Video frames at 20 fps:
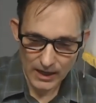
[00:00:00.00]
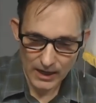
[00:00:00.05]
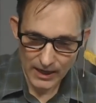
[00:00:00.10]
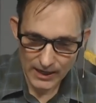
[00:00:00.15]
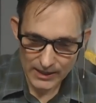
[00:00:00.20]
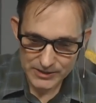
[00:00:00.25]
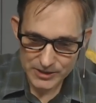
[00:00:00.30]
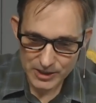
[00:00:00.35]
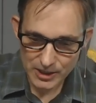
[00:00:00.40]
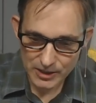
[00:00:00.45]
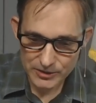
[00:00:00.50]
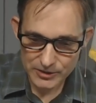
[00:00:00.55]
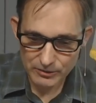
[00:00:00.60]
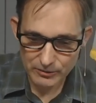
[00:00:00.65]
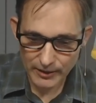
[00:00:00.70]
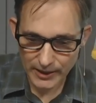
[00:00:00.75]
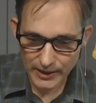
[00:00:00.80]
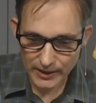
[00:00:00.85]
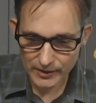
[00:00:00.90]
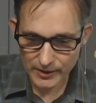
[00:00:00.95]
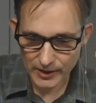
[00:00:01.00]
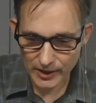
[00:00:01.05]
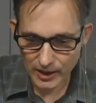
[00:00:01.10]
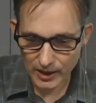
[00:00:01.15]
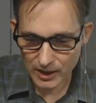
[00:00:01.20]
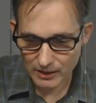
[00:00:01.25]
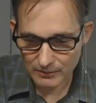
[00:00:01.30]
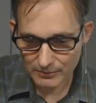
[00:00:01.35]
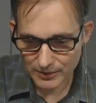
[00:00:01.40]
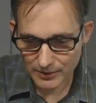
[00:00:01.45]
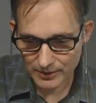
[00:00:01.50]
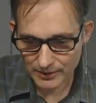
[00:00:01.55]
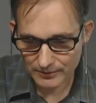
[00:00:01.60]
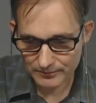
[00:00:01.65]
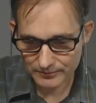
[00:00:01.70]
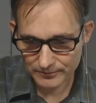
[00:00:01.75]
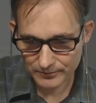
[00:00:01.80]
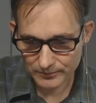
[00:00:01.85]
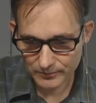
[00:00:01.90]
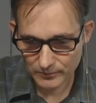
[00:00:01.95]
And so you end up
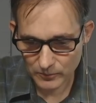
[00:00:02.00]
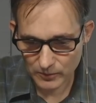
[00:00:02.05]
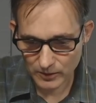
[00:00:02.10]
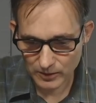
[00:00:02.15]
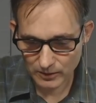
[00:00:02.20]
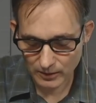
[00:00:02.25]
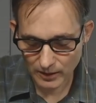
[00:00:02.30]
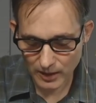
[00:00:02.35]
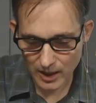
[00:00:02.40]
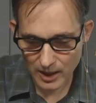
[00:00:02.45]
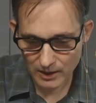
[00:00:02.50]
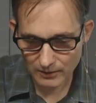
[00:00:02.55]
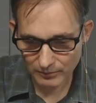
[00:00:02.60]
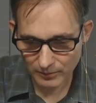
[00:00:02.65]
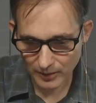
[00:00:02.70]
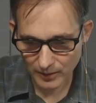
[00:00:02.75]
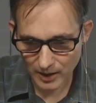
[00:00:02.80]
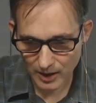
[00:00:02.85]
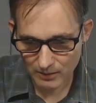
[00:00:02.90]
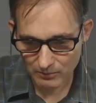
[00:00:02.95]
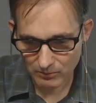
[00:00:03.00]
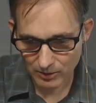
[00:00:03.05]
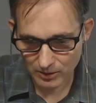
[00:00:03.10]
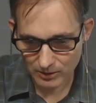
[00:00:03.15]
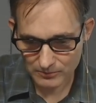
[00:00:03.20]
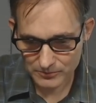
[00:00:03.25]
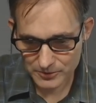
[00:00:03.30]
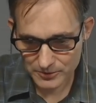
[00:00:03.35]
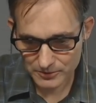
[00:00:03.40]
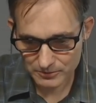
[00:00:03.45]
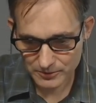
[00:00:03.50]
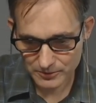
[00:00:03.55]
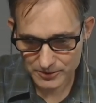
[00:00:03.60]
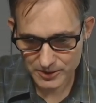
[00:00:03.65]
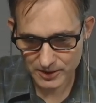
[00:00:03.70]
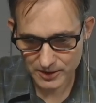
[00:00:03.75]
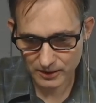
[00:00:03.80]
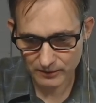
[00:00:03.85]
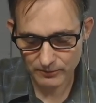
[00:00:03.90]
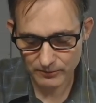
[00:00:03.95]
with a lot of problems with
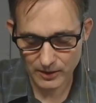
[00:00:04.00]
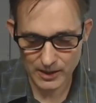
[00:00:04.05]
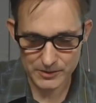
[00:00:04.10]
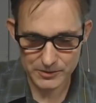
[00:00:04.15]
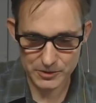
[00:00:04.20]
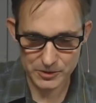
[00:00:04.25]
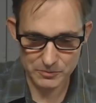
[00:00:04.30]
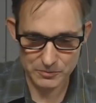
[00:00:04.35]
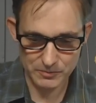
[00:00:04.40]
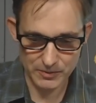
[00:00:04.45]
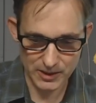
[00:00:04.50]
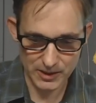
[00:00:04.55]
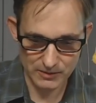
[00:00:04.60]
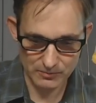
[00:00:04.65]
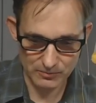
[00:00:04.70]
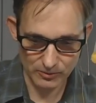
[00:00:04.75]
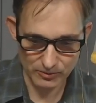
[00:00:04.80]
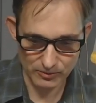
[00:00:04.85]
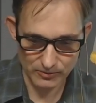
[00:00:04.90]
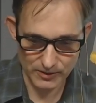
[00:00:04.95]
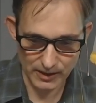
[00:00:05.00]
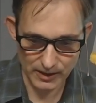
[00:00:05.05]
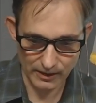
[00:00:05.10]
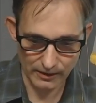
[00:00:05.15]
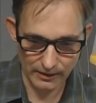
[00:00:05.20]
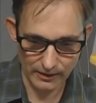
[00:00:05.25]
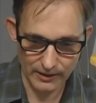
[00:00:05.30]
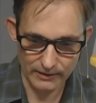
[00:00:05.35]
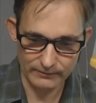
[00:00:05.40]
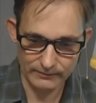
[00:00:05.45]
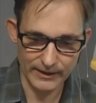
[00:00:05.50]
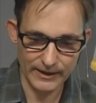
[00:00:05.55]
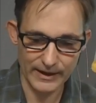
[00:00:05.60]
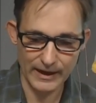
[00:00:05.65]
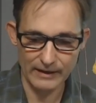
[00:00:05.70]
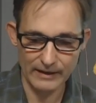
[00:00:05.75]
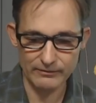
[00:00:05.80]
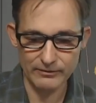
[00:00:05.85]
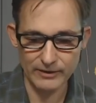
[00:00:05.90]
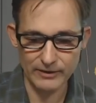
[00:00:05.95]
self-righteous people declaring they
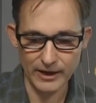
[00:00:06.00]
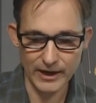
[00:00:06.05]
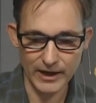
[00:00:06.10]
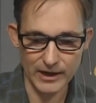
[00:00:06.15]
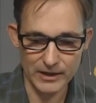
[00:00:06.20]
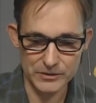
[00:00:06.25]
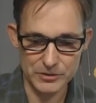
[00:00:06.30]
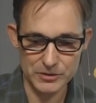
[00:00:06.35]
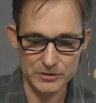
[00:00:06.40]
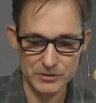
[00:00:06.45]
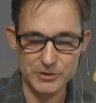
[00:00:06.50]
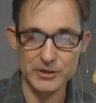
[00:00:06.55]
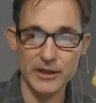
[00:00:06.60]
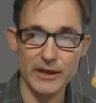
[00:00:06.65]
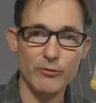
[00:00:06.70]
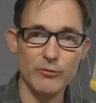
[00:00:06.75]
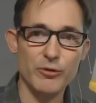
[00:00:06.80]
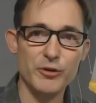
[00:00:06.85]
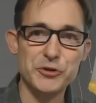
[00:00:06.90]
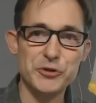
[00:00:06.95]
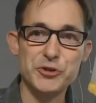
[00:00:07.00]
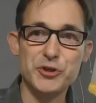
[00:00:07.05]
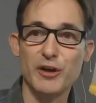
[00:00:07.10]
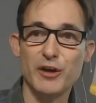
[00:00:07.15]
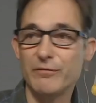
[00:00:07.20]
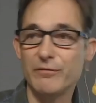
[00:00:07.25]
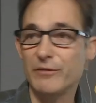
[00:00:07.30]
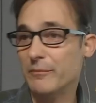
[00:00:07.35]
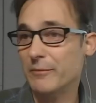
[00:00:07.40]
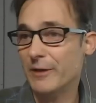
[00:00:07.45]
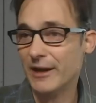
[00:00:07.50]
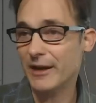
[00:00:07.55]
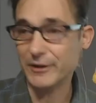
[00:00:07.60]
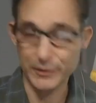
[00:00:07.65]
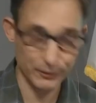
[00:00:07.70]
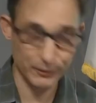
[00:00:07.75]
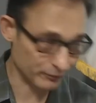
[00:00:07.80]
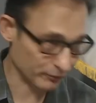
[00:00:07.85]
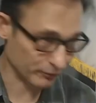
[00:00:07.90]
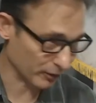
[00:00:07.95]
have the answers and they want to shove them down
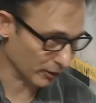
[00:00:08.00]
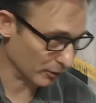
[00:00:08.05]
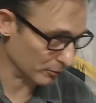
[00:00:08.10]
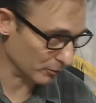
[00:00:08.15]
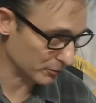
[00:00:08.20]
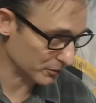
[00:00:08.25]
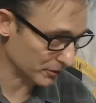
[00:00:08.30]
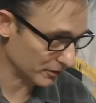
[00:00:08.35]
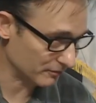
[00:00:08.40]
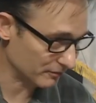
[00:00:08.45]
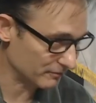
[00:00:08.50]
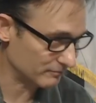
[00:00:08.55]
your throat.